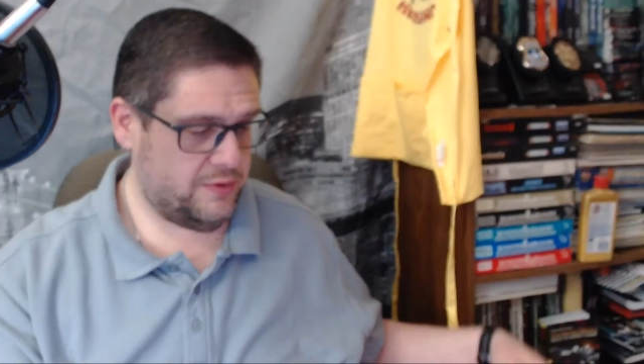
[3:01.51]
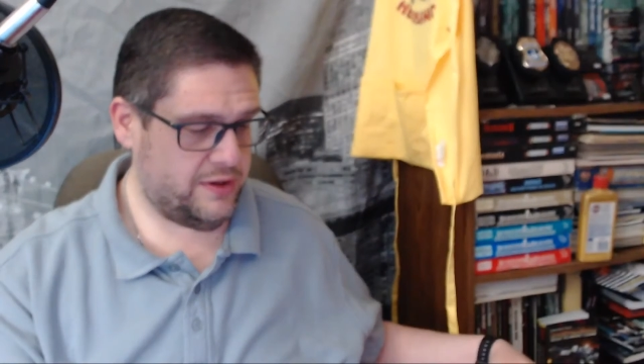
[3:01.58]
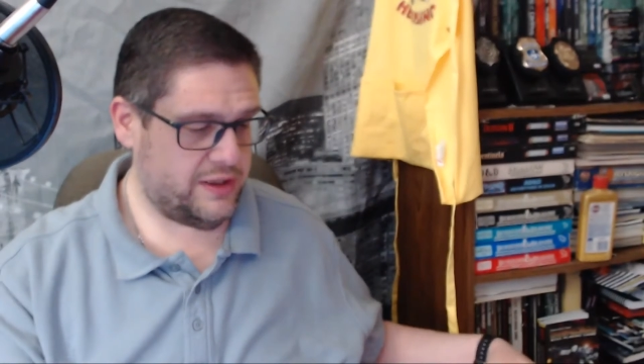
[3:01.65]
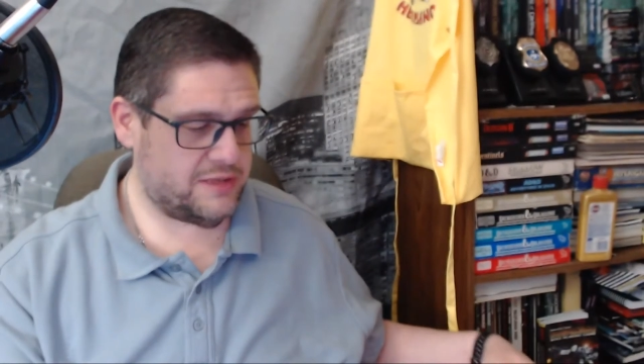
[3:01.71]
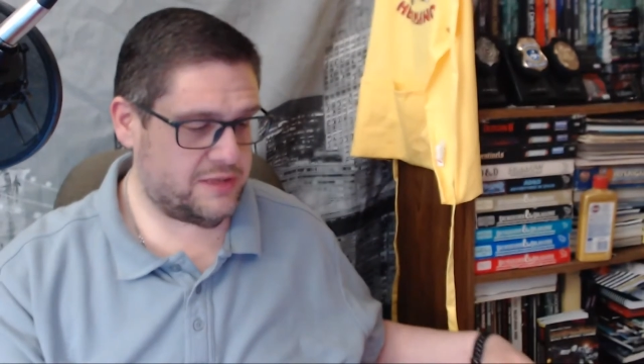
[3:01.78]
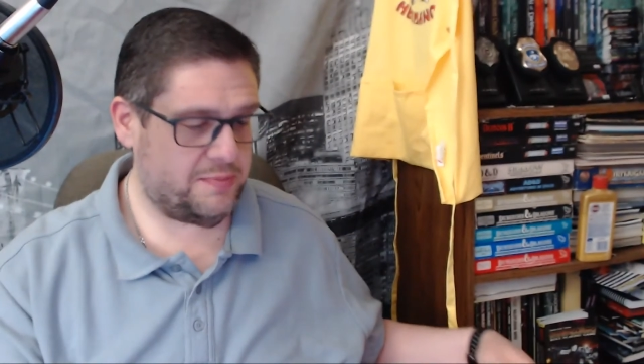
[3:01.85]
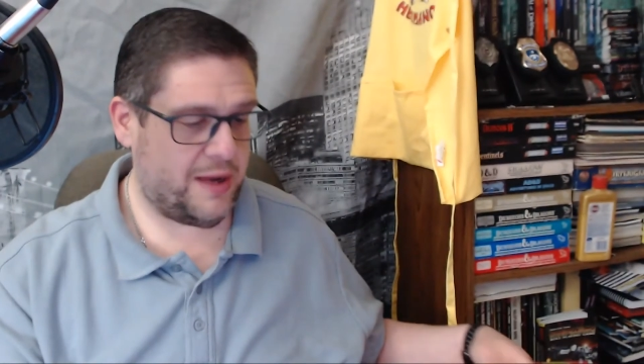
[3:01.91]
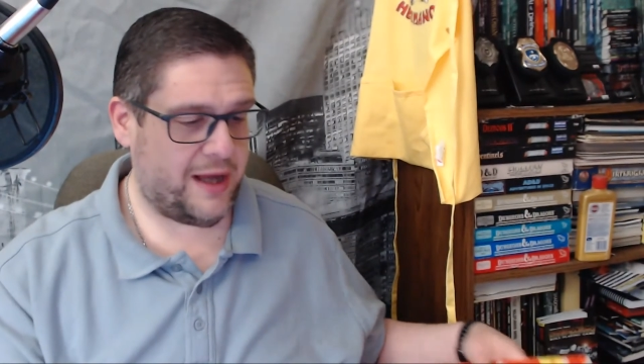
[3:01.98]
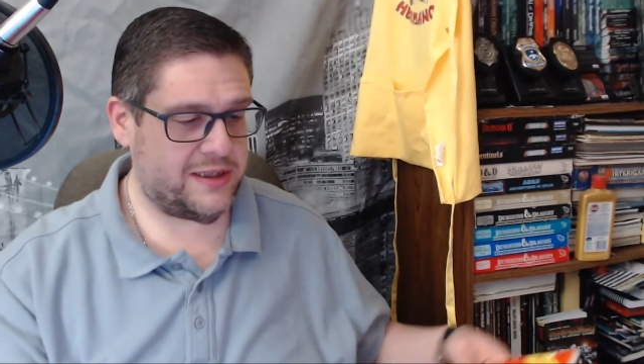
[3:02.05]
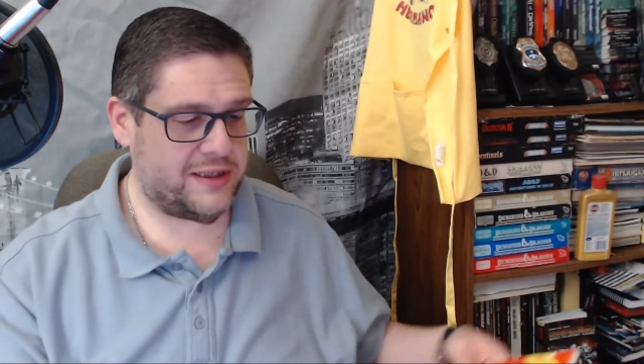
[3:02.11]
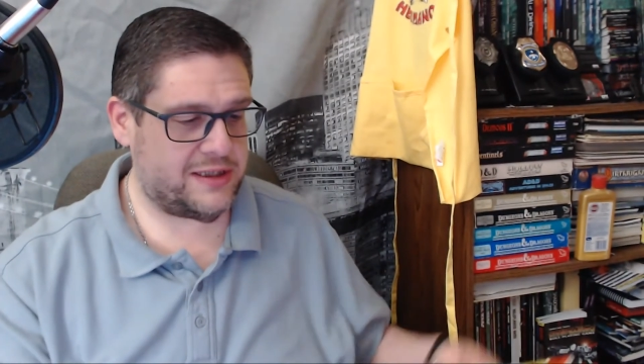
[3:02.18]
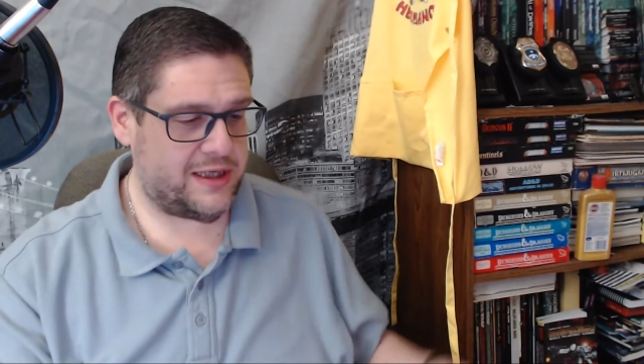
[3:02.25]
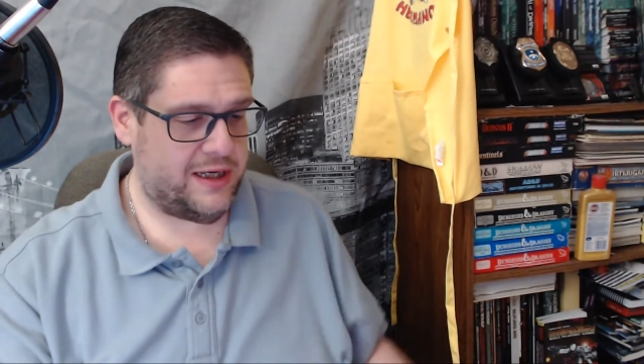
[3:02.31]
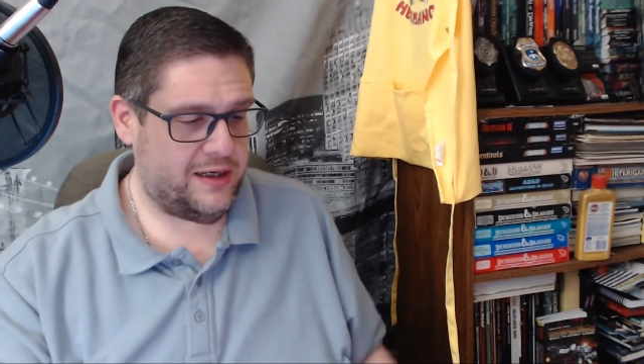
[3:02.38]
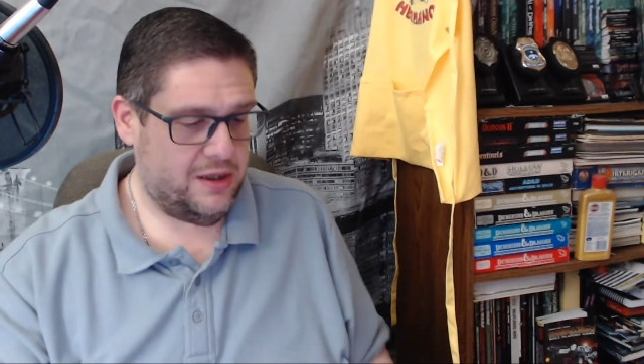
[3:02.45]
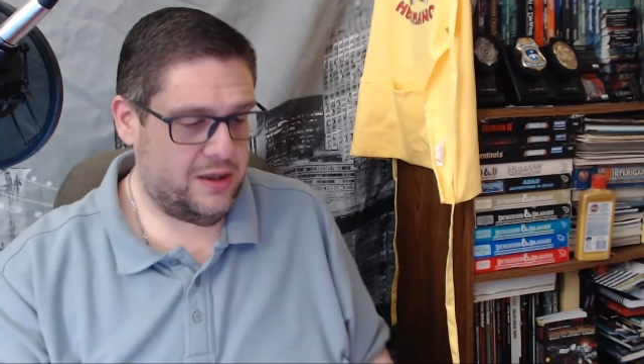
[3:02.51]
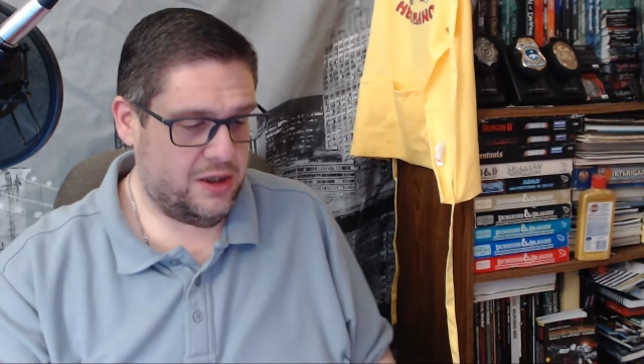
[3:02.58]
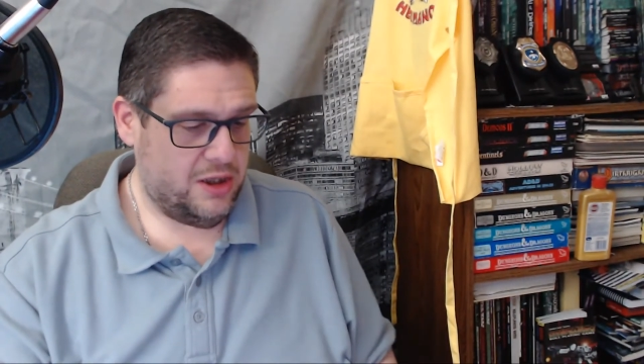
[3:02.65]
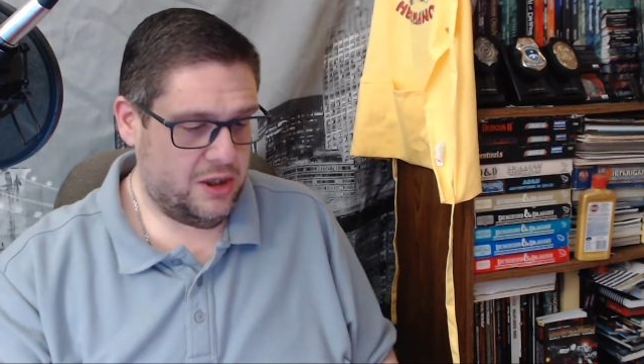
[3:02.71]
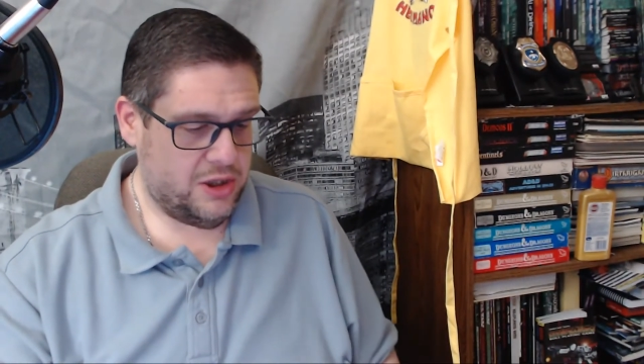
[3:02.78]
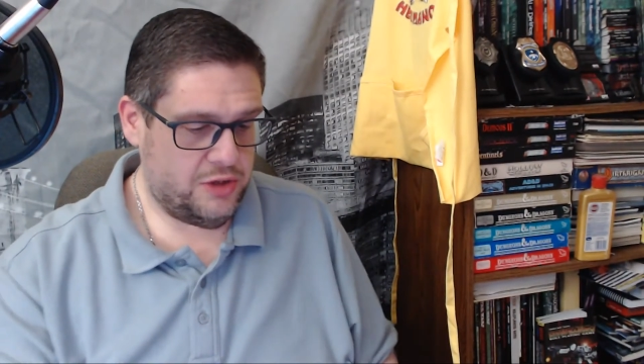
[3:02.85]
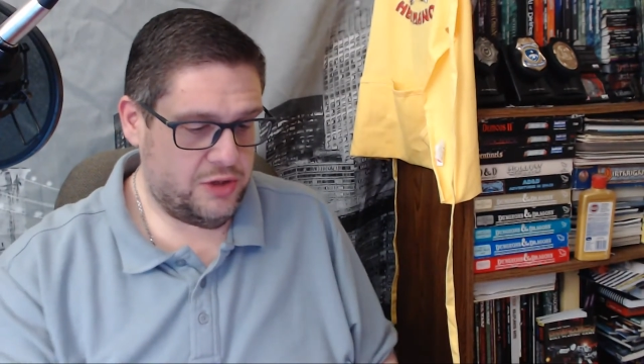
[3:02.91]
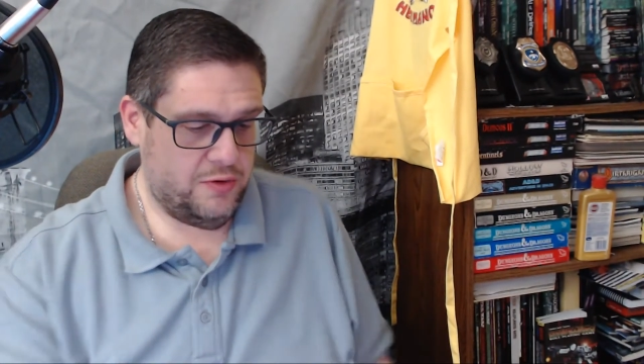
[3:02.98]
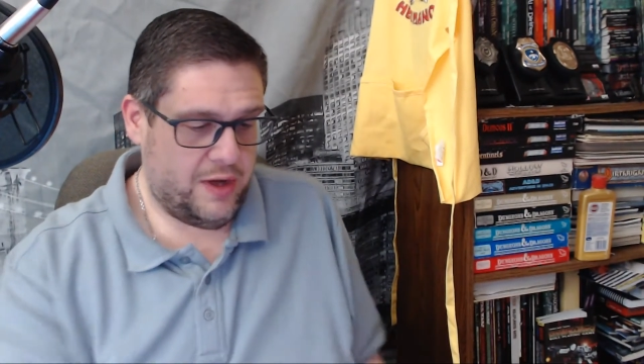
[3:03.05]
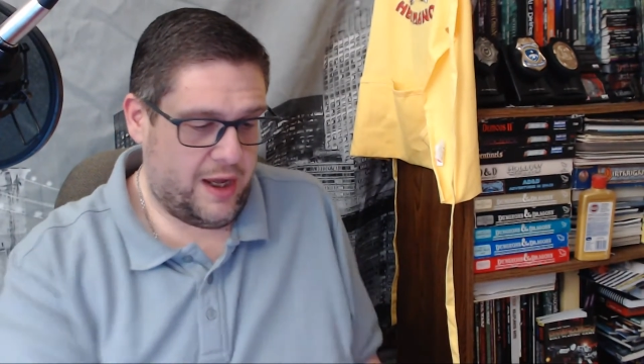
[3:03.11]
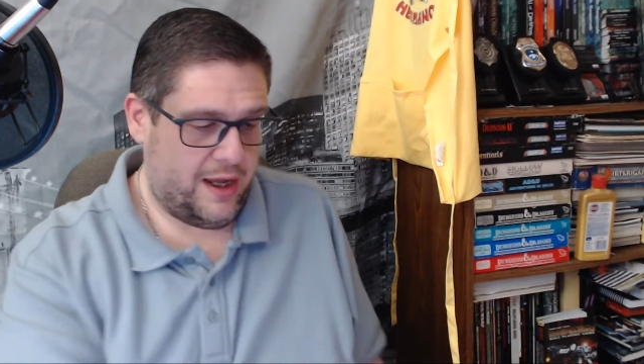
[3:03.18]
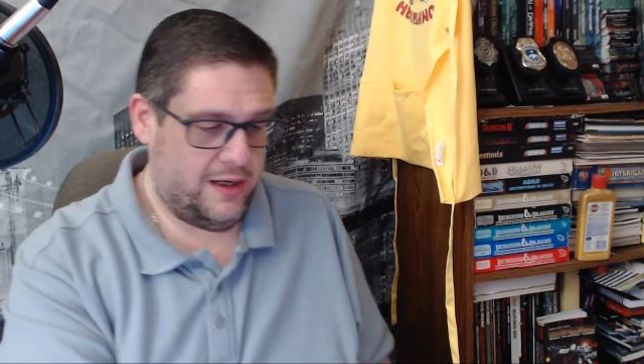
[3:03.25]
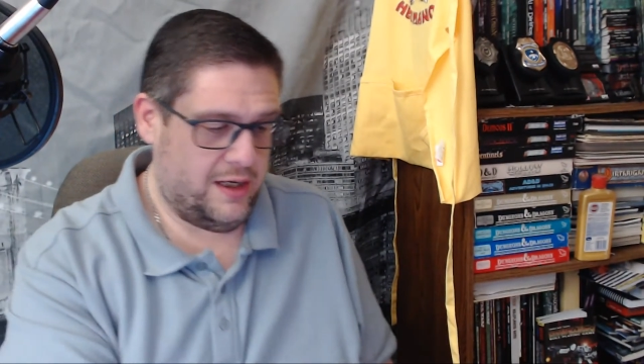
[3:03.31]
this box set, you got